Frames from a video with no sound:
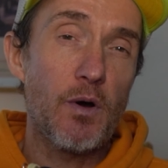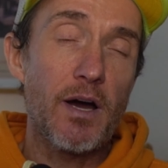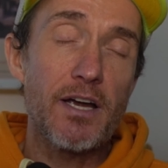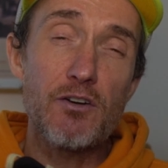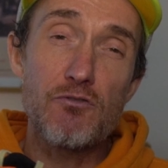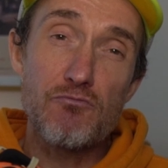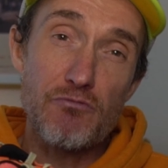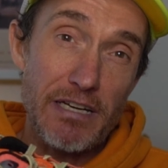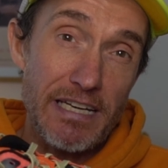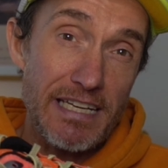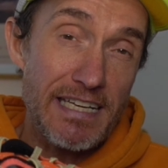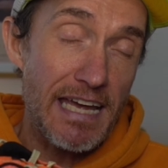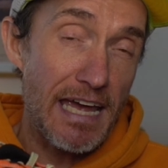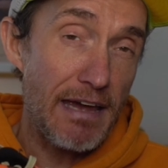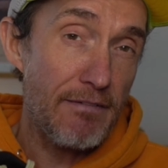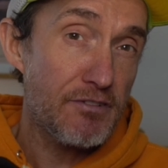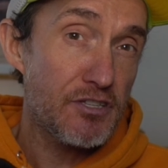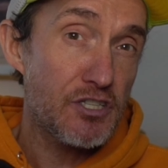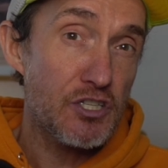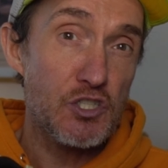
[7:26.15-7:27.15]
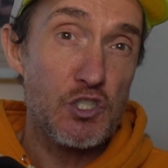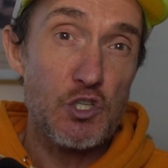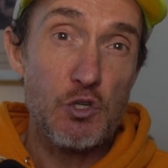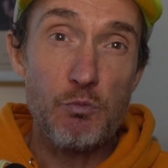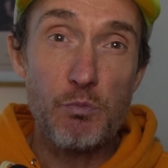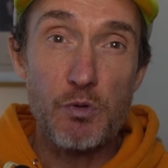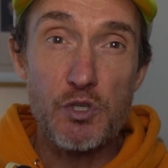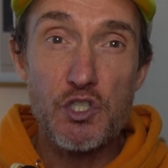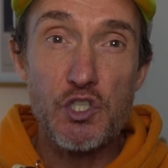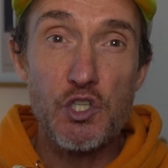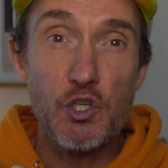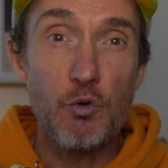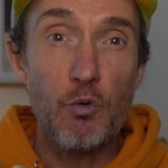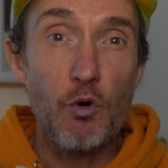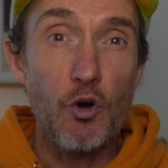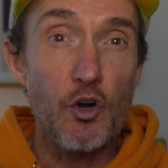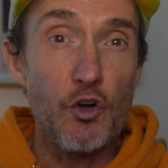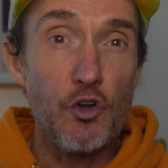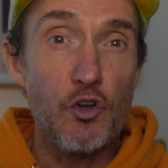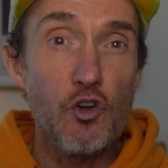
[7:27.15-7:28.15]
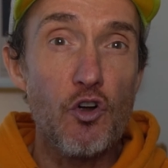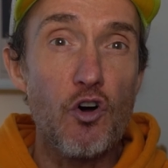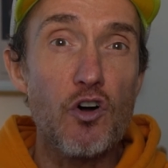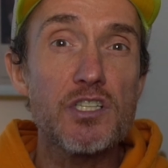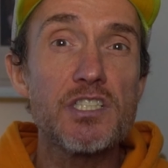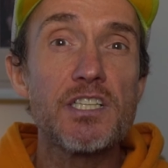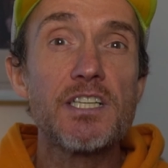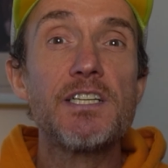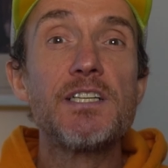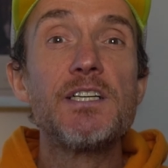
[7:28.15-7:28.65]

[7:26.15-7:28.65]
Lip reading: I don't really care if it's a super shoe or not,